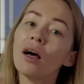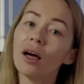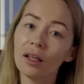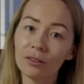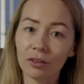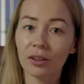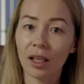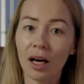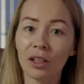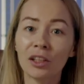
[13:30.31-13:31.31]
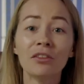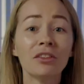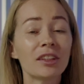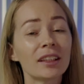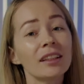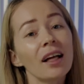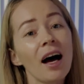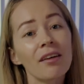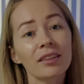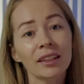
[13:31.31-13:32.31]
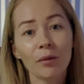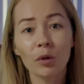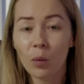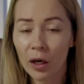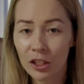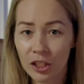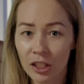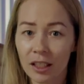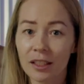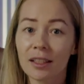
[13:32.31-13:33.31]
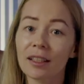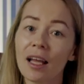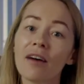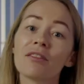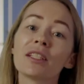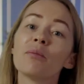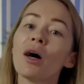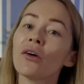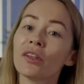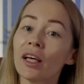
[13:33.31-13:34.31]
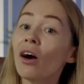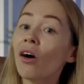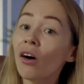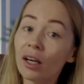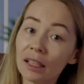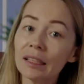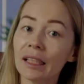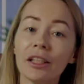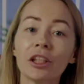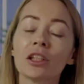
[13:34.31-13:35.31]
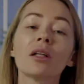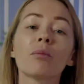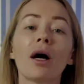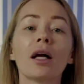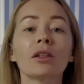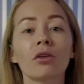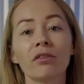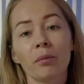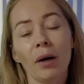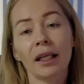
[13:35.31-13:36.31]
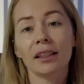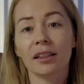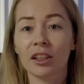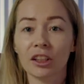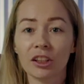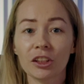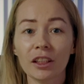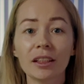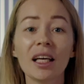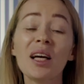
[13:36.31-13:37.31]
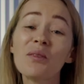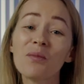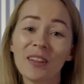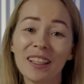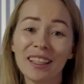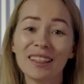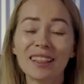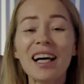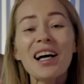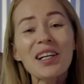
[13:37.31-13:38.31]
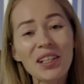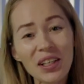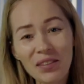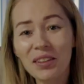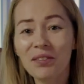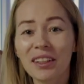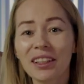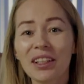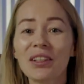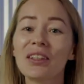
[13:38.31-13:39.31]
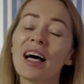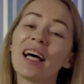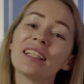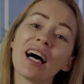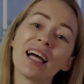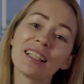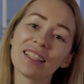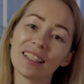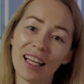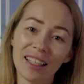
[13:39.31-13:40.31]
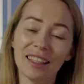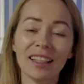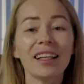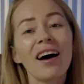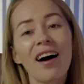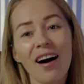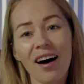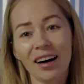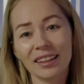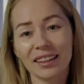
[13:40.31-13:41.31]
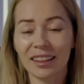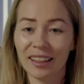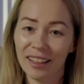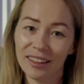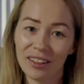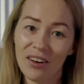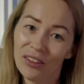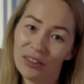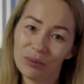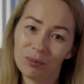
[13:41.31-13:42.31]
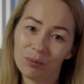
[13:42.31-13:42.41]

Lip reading: And for now, if you still have some questions left about the organizational part of Vipassana retreat, please comment below and I gladly answer it all.